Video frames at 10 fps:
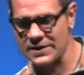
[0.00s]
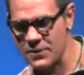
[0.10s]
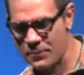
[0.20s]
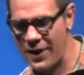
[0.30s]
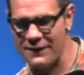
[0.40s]
the
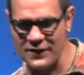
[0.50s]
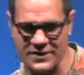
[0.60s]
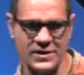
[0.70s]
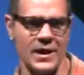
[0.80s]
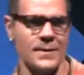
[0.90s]
prophet
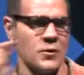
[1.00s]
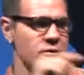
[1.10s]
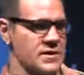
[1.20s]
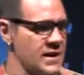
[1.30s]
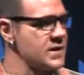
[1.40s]
Samuel
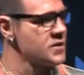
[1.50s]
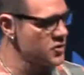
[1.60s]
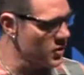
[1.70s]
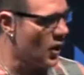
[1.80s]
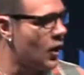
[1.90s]
said to
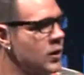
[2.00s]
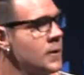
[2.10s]
Saul,